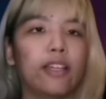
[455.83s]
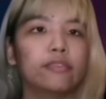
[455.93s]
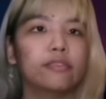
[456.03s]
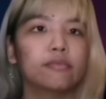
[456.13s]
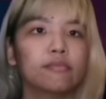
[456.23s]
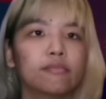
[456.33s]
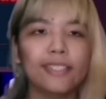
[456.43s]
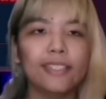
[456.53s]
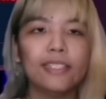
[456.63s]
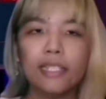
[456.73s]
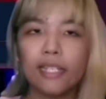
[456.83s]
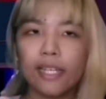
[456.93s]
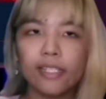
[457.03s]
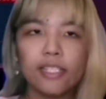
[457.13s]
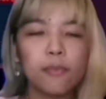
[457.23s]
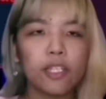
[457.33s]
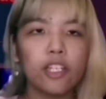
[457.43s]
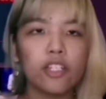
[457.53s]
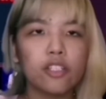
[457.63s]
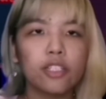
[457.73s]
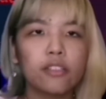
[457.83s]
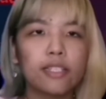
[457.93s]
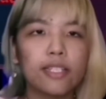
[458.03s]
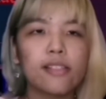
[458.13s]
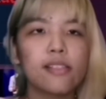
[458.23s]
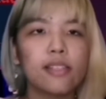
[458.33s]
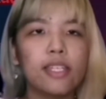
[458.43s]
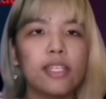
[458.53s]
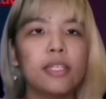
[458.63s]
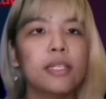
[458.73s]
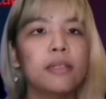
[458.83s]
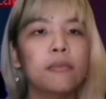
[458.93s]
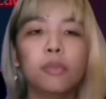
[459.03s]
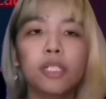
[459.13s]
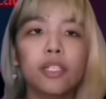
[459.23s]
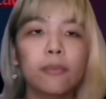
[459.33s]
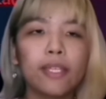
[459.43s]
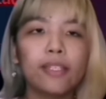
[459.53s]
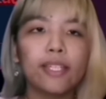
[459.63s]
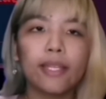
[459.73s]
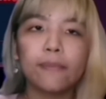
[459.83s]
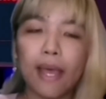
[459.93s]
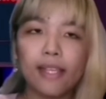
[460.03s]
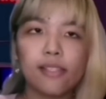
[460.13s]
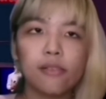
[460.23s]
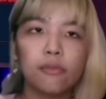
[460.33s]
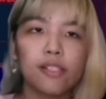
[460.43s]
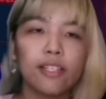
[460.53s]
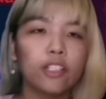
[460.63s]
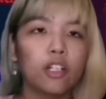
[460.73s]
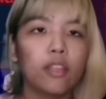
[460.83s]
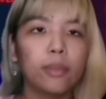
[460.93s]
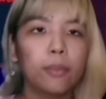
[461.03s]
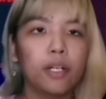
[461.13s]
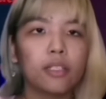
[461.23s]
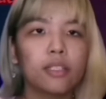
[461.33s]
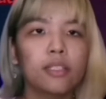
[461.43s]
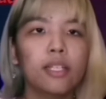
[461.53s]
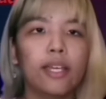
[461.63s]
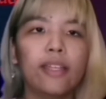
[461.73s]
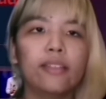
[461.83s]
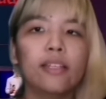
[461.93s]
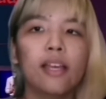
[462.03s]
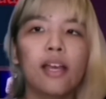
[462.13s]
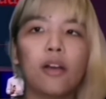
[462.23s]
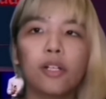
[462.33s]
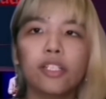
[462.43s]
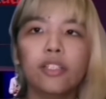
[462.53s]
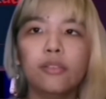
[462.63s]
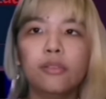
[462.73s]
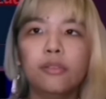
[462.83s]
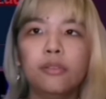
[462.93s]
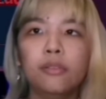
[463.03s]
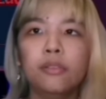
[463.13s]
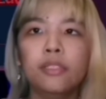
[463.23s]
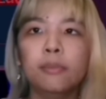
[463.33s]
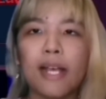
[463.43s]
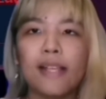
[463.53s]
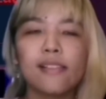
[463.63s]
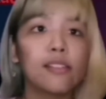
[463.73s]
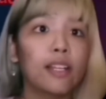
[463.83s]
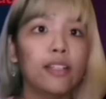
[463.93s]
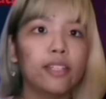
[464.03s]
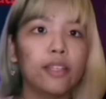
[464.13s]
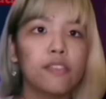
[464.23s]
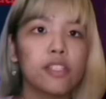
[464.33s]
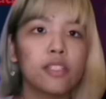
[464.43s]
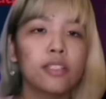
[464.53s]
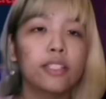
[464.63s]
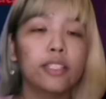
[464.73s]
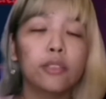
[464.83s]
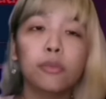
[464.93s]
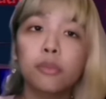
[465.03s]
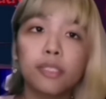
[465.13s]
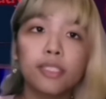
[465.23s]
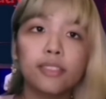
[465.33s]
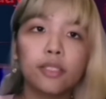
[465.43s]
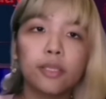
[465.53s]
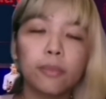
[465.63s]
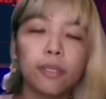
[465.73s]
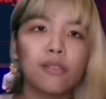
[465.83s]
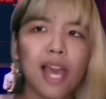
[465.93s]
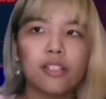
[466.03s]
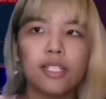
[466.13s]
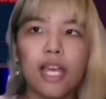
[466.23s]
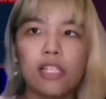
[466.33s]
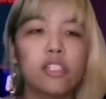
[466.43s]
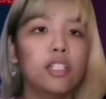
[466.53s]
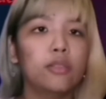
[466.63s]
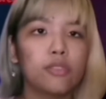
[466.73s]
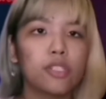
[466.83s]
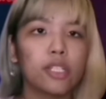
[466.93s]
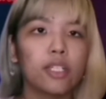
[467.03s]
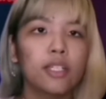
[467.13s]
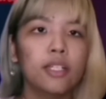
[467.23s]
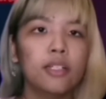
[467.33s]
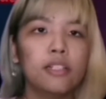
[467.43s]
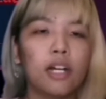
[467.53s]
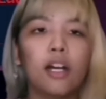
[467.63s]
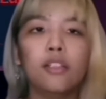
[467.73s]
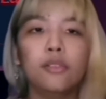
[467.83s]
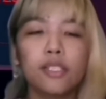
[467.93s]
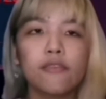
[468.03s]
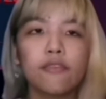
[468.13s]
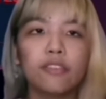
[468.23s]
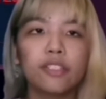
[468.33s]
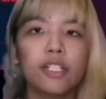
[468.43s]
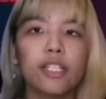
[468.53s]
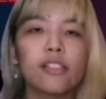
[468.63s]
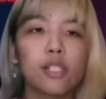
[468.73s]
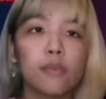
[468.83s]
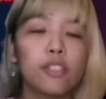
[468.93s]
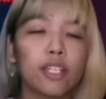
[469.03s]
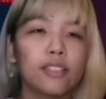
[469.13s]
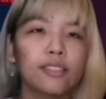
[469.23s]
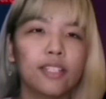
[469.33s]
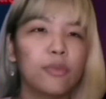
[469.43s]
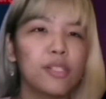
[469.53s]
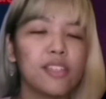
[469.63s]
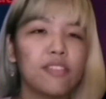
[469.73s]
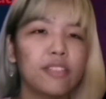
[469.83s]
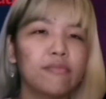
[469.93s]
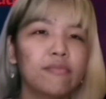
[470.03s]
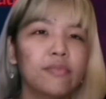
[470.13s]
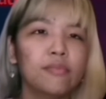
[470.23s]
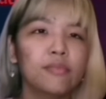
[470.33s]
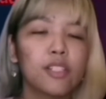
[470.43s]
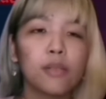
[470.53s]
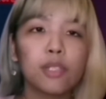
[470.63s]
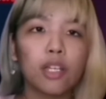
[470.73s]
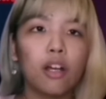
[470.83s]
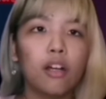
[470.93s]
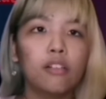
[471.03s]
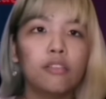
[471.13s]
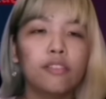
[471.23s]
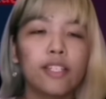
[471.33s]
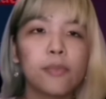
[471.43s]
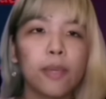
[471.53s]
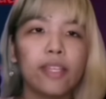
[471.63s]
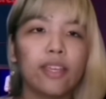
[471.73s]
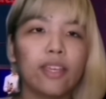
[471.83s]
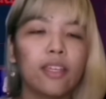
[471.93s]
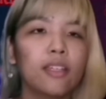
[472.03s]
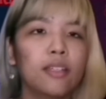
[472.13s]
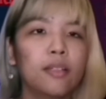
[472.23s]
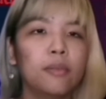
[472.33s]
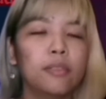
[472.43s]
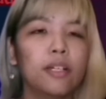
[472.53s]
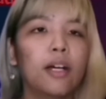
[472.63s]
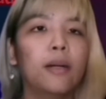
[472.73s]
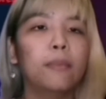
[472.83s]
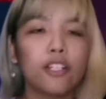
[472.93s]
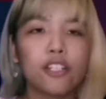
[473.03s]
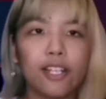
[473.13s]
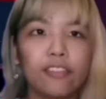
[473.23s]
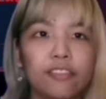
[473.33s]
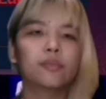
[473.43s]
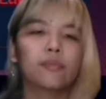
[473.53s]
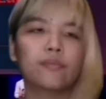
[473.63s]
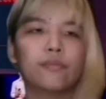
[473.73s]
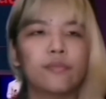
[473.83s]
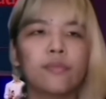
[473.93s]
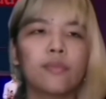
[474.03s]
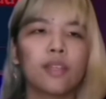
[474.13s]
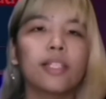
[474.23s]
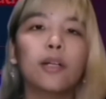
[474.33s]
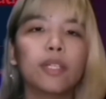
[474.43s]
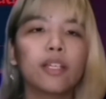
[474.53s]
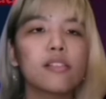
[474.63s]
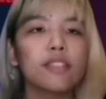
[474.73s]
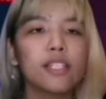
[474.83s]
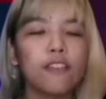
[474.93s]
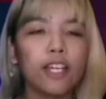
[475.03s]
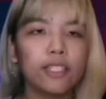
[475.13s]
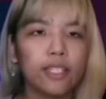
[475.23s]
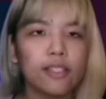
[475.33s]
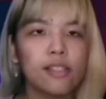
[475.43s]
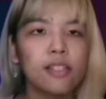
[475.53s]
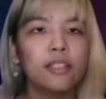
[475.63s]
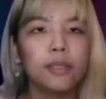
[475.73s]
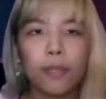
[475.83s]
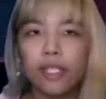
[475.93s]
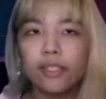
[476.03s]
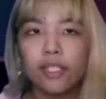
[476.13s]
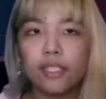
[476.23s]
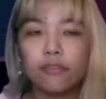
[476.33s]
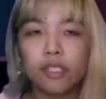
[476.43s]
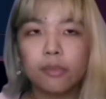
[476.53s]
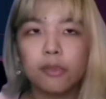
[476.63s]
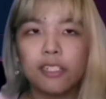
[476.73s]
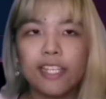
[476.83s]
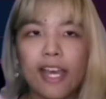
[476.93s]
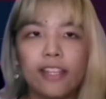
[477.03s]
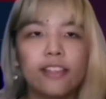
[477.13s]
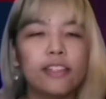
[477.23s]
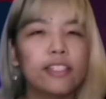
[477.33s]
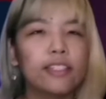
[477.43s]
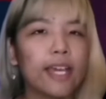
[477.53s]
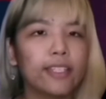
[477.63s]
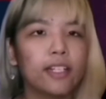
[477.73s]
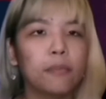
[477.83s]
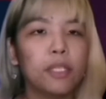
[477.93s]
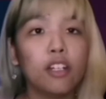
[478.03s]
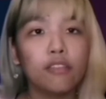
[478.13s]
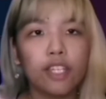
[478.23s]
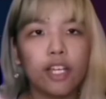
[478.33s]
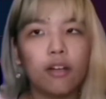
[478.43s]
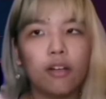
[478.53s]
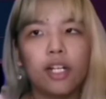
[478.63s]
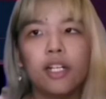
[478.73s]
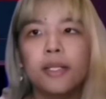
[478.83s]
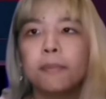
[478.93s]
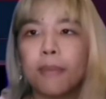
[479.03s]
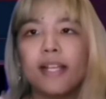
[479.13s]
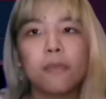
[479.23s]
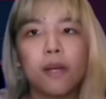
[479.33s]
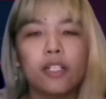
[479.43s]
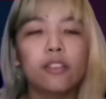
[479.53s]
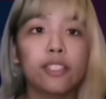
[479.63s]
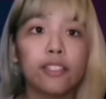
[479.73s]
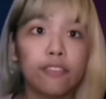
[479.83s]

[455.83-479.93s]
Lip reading: marital life. Any speculation that links the woman in the painting and Paz was later on debunked, and according to Paz's relatives, that the woman on the painting was actually Angela Dulce, Luna's favorite subject, and was even the subject of his painting, The Parisian Life. Now, because of these findings, the painting that formerly had the title Minovia or Paz